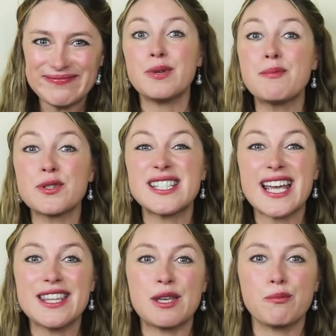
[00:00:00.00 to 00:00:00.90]
People
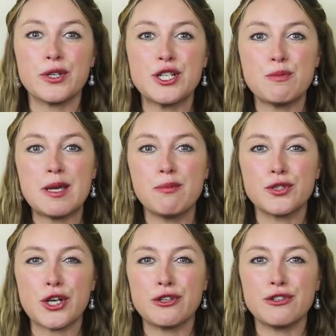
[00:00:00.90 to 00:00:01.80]
say that British people
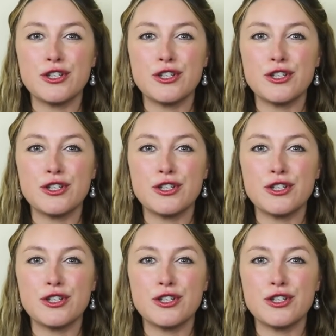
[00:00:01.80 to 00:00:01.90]
don't